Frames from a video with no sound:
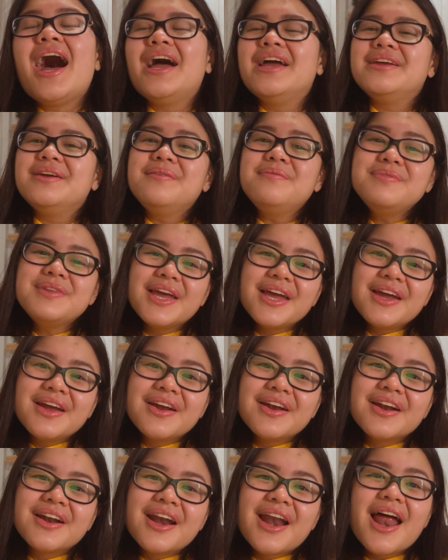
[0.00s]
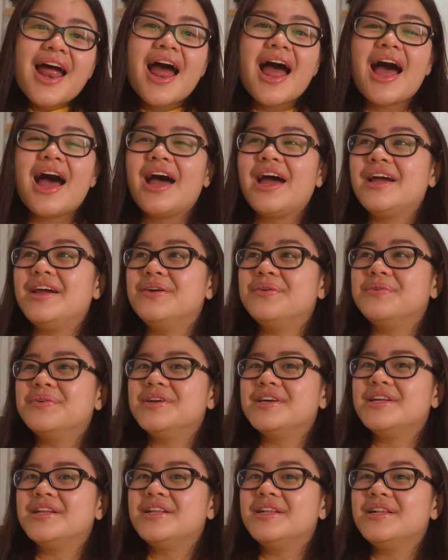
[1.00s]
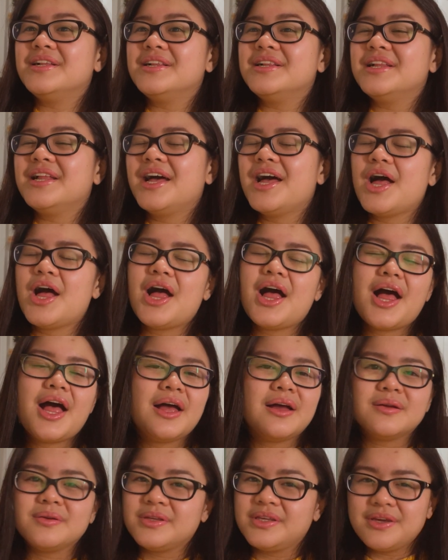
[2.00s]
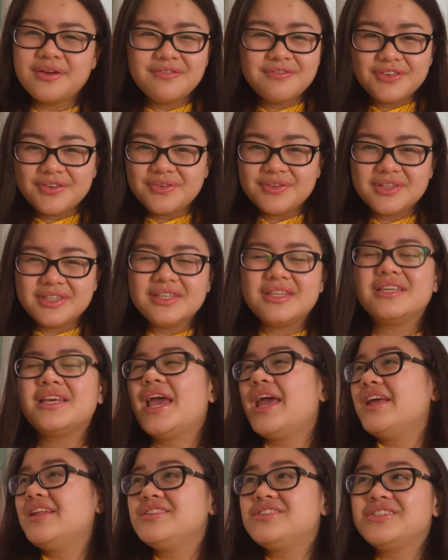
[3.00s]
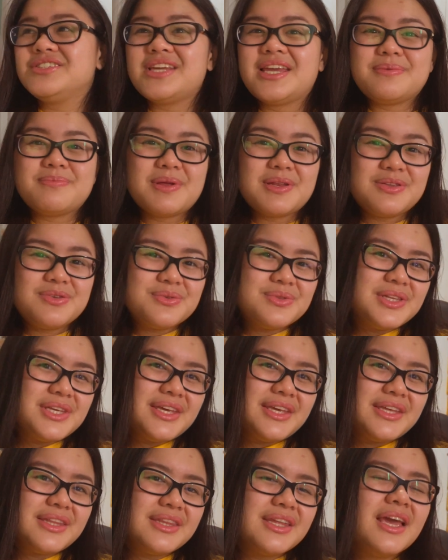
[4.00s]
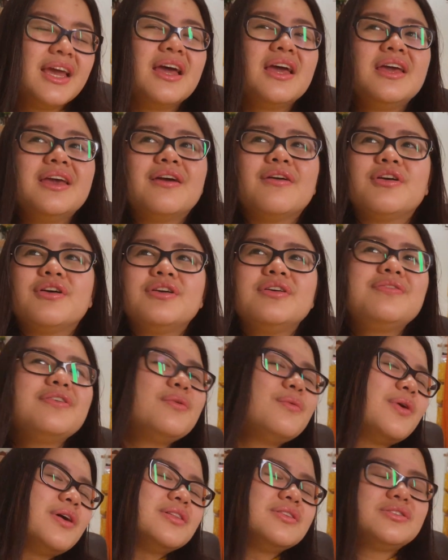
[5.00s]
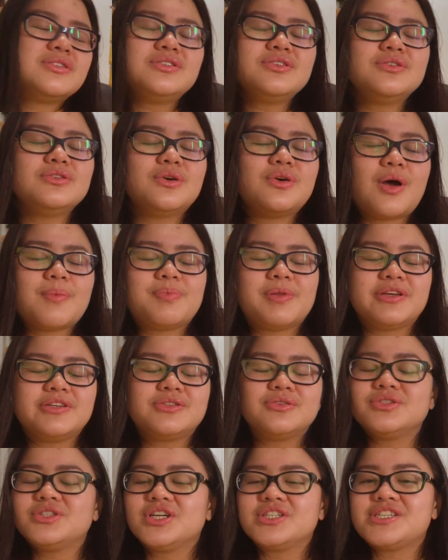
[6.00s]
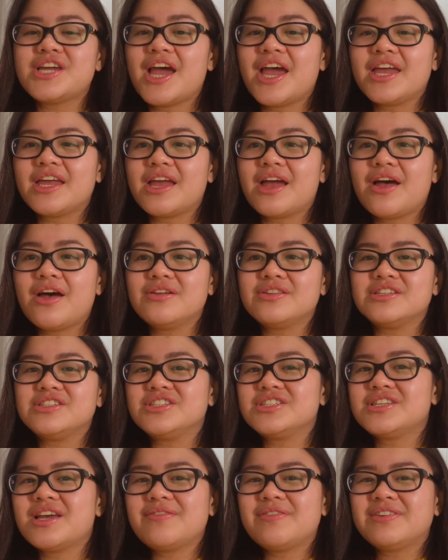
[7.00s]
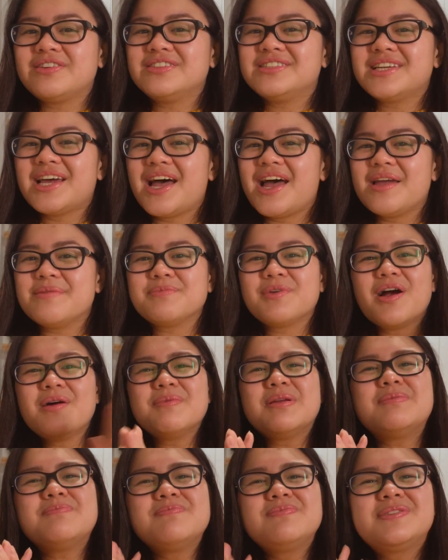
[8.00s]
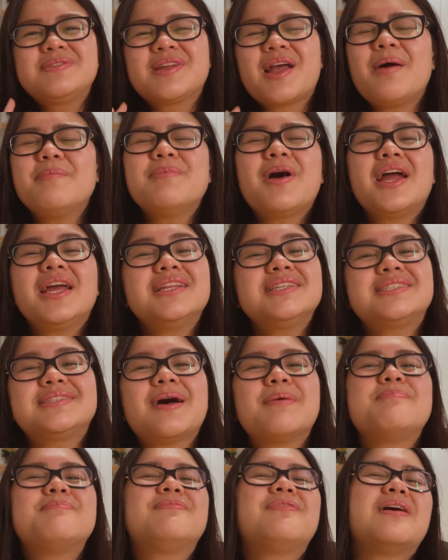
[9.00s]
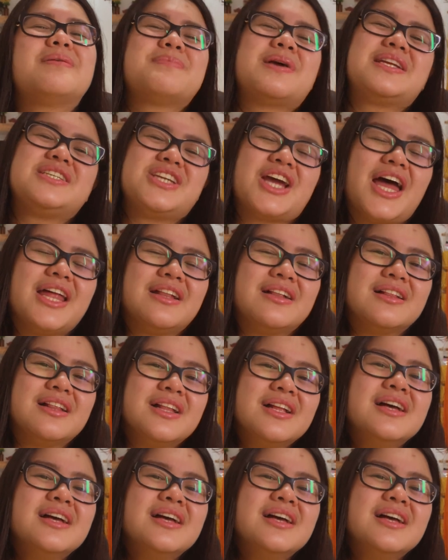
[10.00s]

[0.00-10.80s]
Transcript: I am there. I will give you the entertainment you need. Or if you want, you know, a place to just hang out and just have a good time, come and come by and stop by my channel.